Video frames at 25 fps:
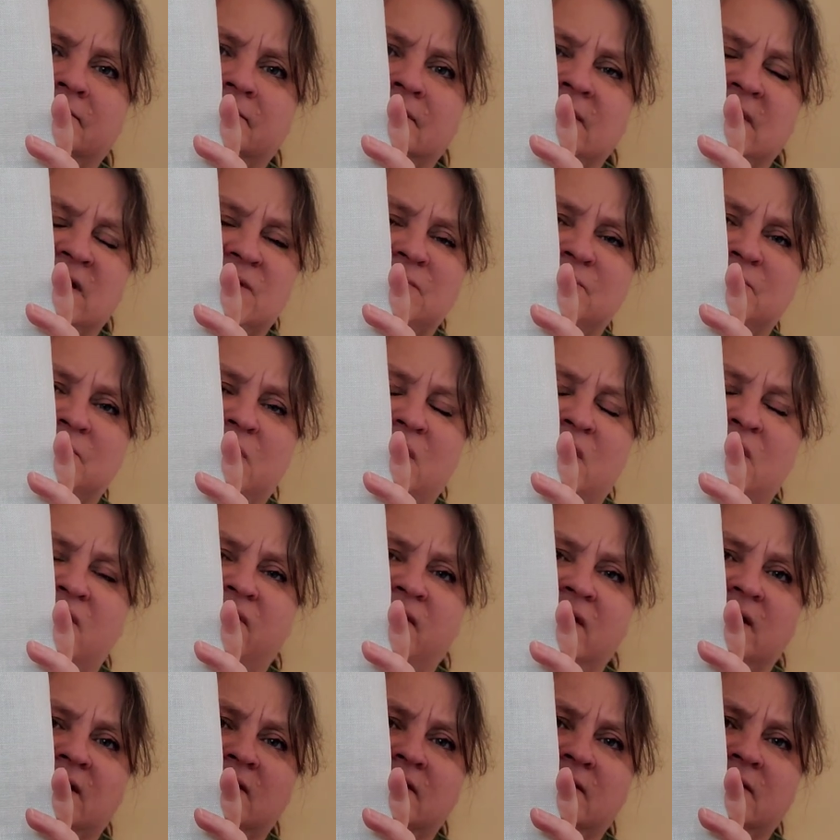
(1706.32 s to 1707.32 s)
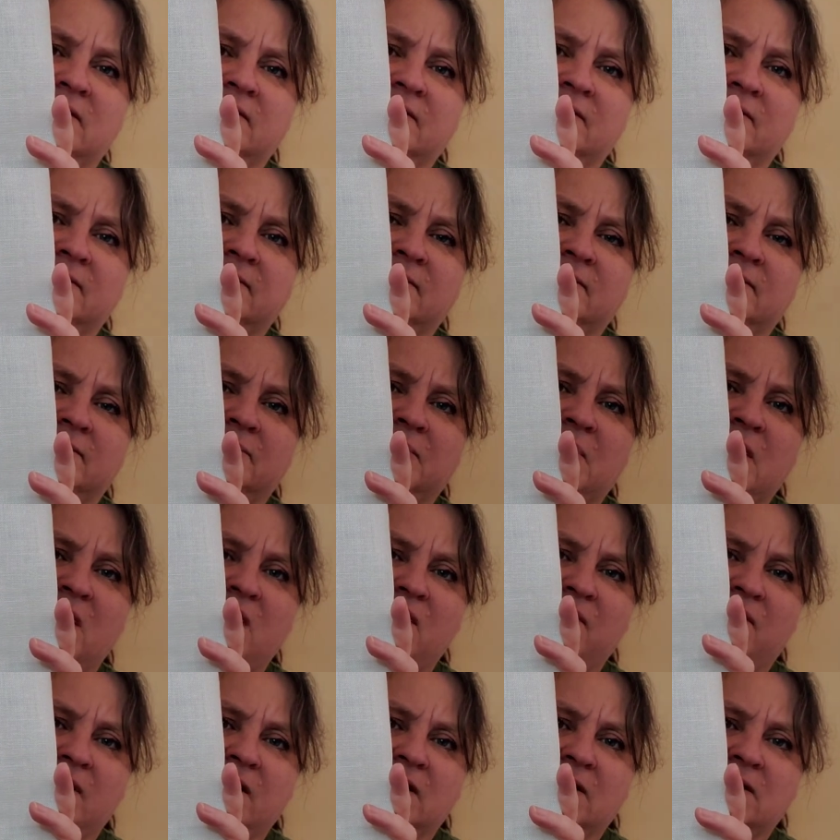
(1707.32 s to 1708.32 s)
it's perfect.
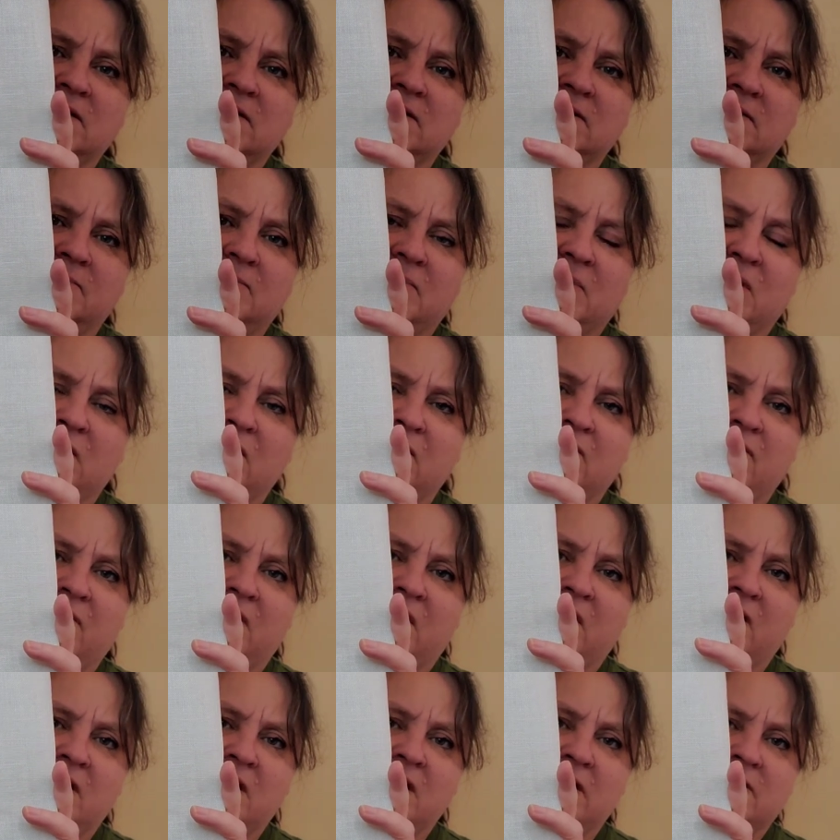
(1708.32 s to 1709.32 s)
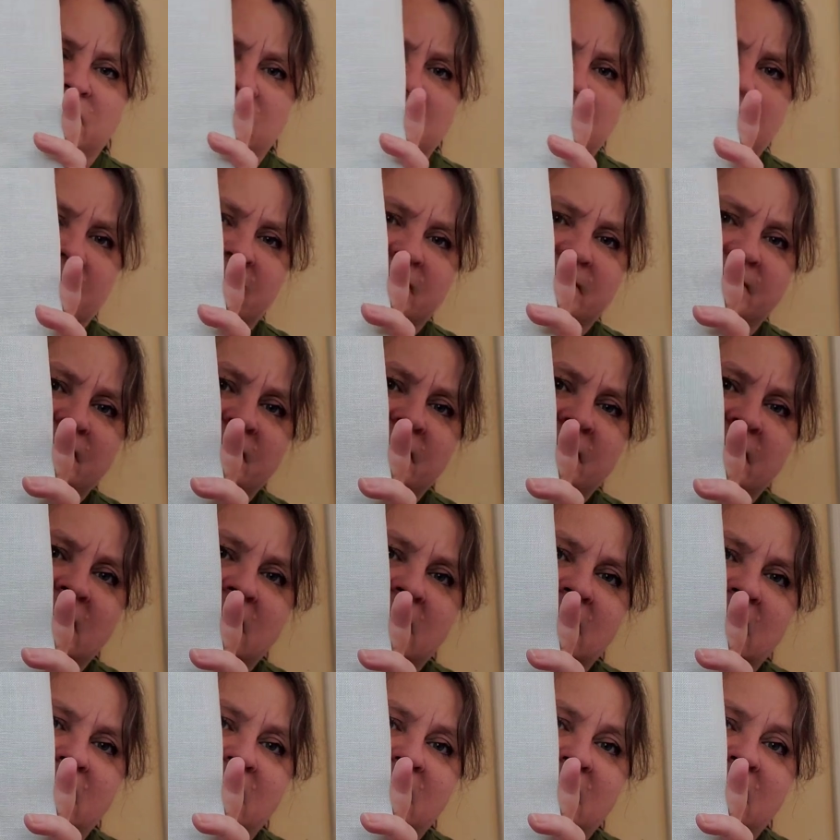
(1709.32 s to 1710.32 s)
Perfect bird for our country.
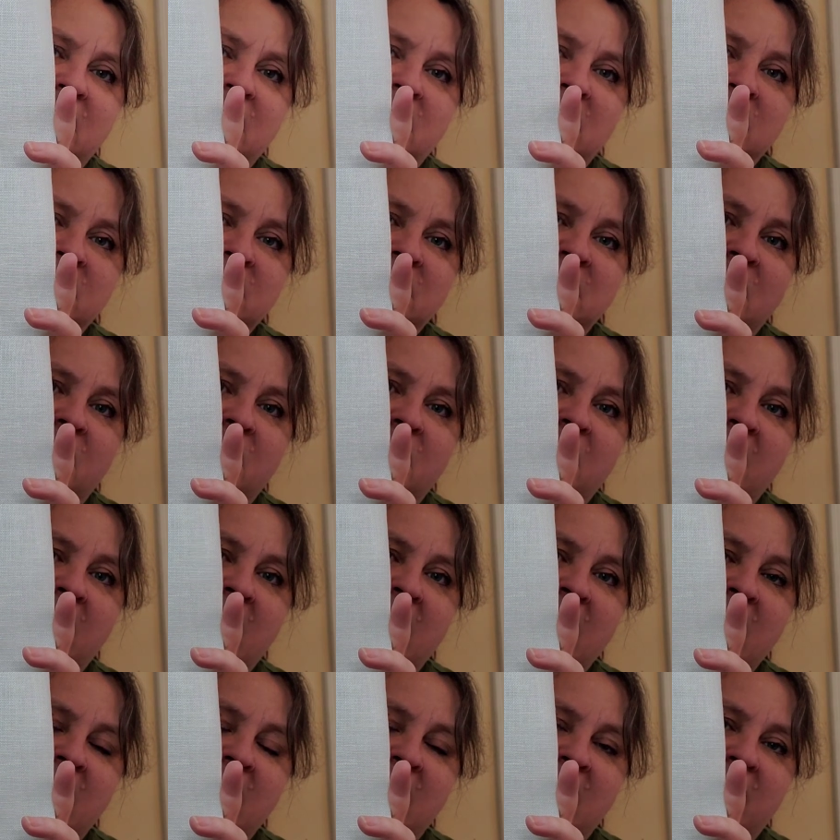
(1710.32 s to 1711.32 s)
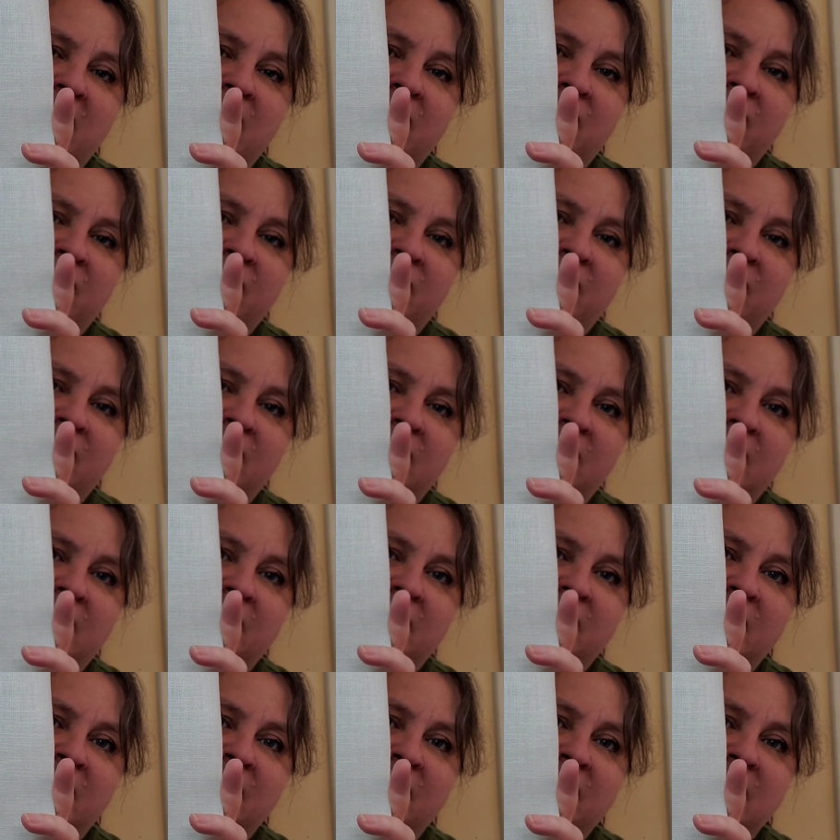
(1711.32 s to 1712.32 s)
So I love, love,
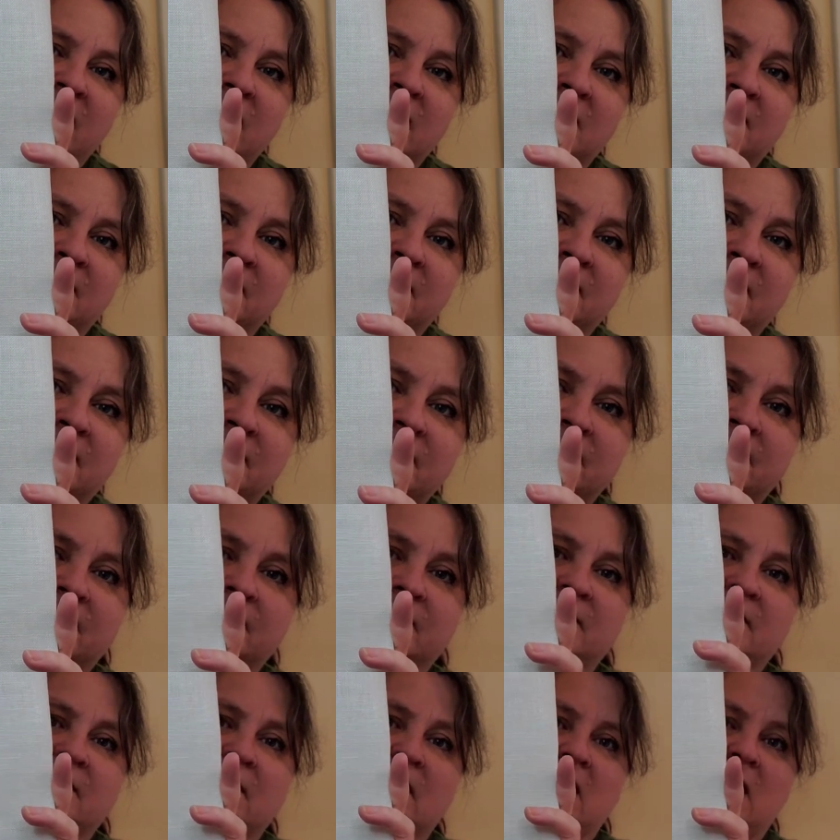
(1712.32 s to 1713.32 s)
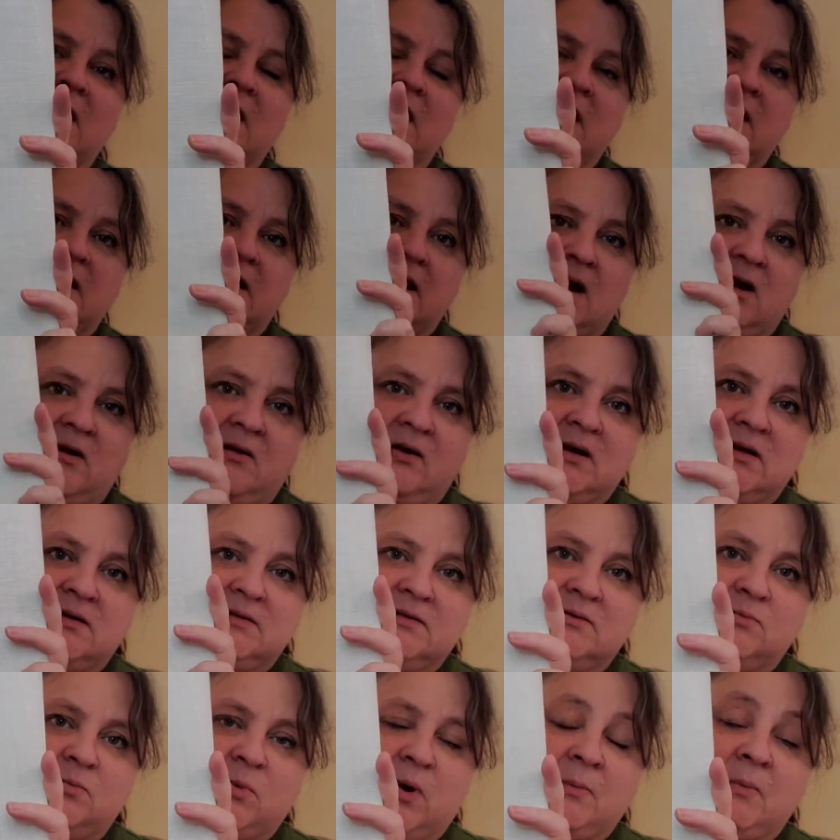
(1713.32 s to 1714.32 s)
love him. Now
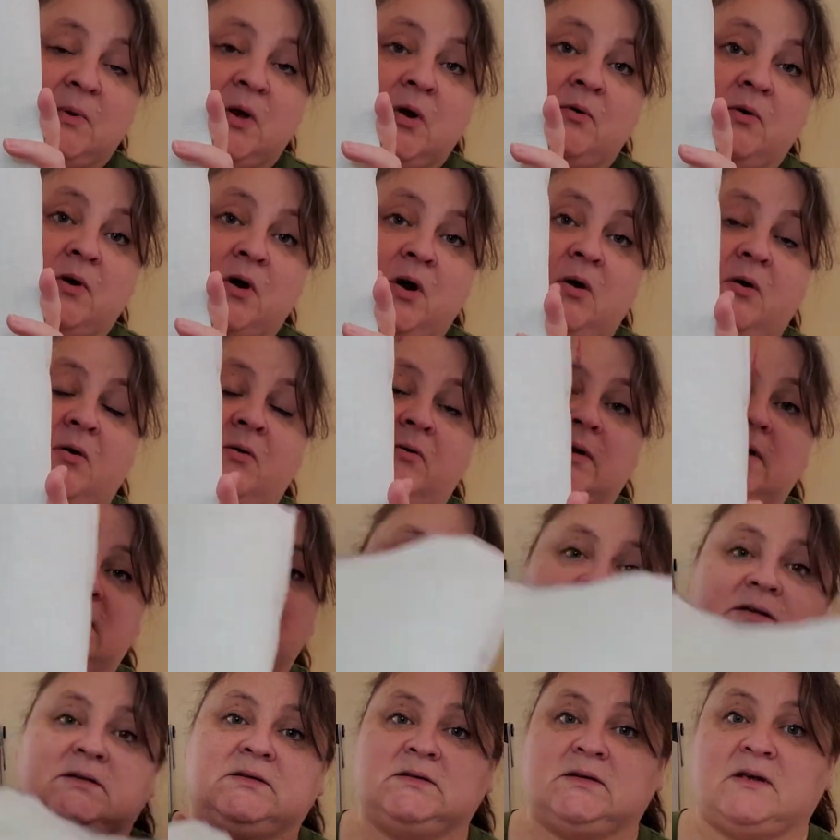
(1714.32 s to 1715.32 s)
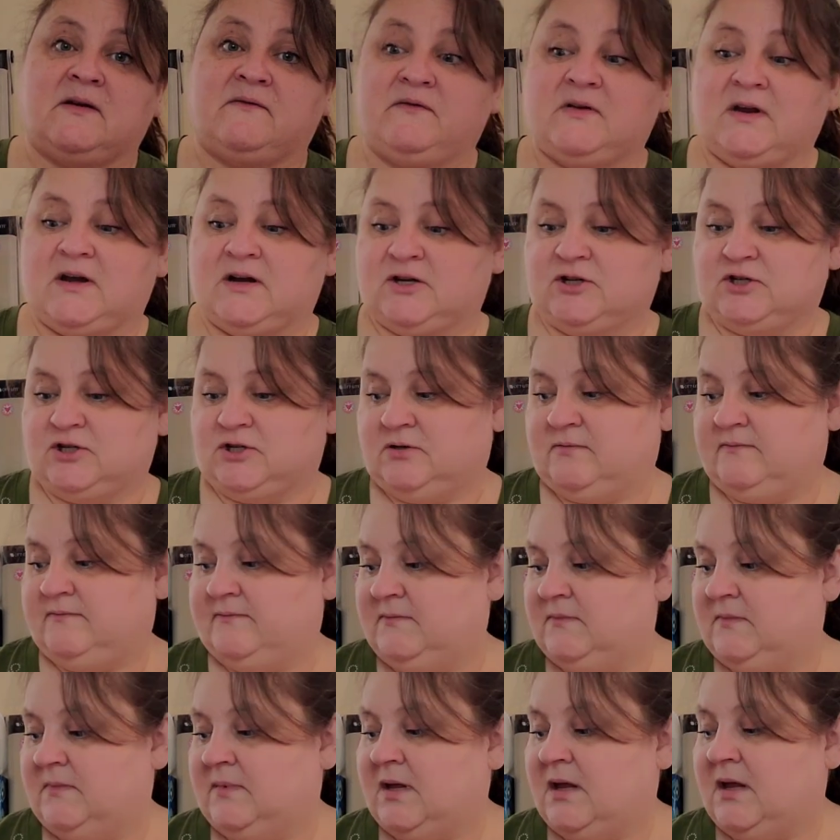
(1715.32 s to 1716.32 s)
his whip go goal is a finish.
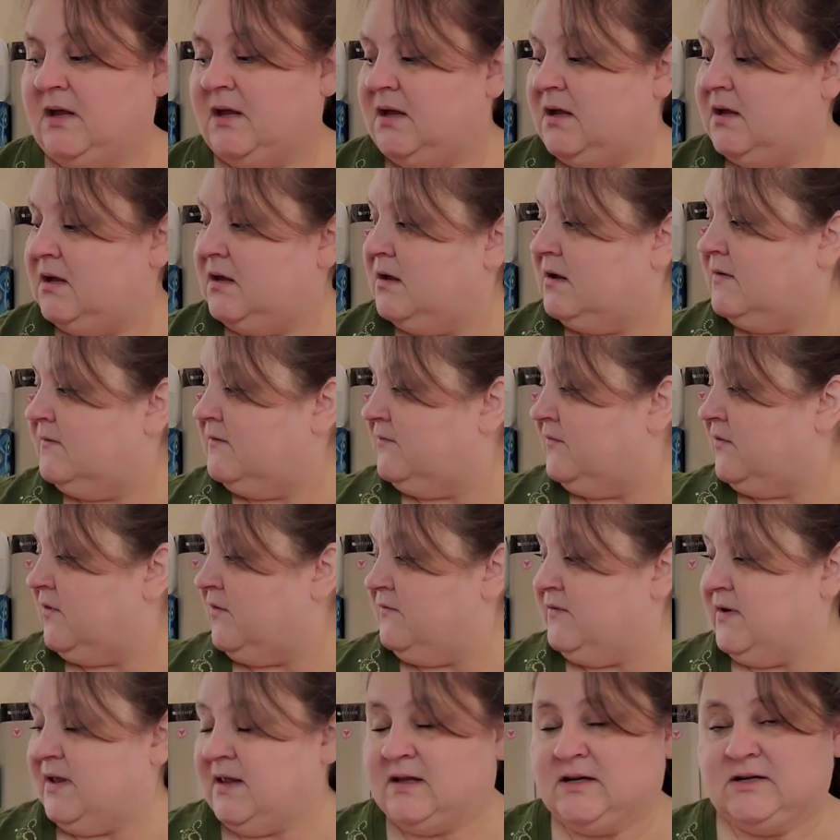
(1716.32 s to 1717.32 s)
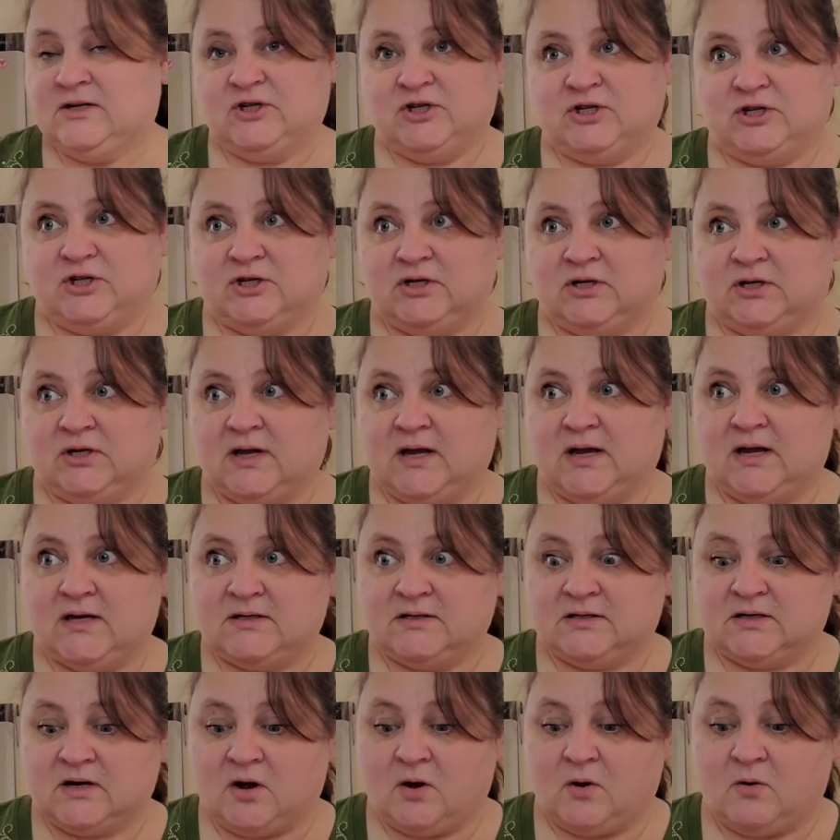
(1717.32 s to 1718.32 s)
For Village,
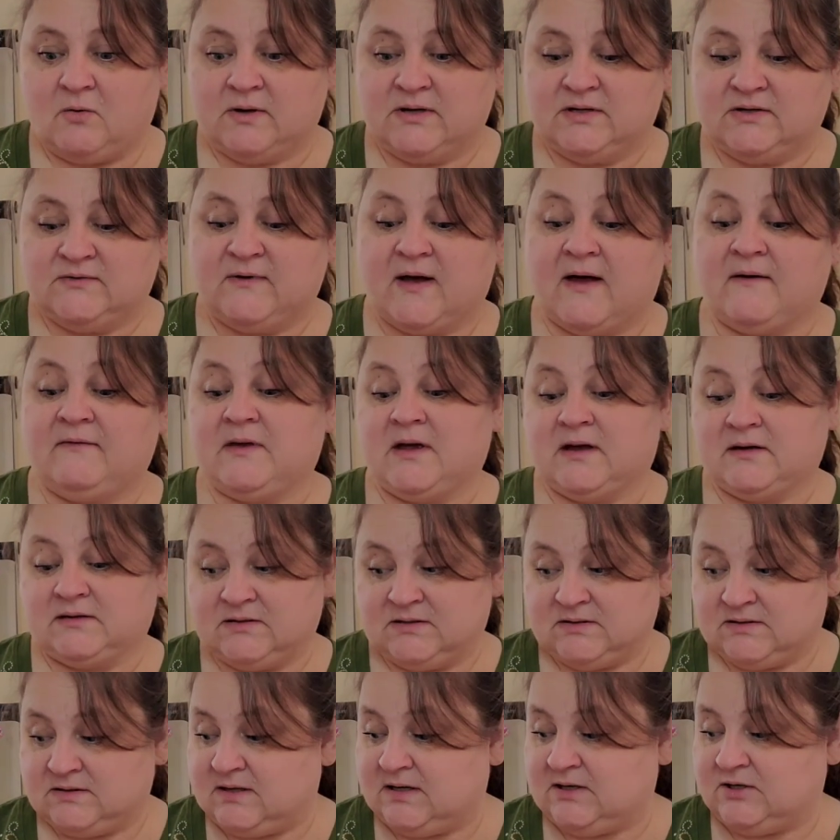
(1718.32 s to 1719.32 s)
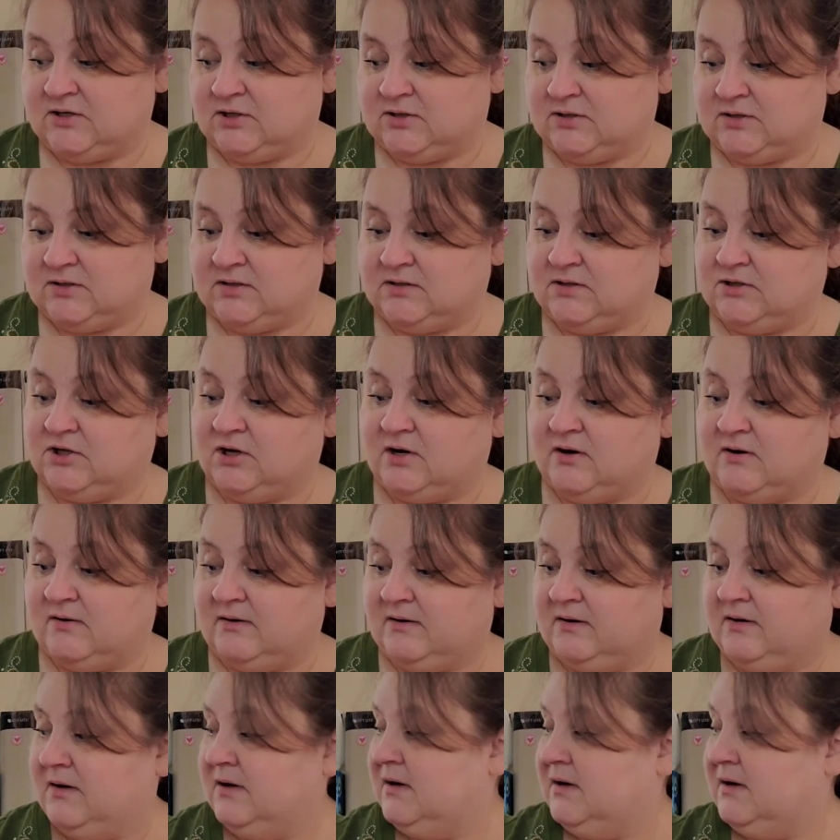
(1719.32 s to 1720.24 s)
its goal is 5,000 stitches this year.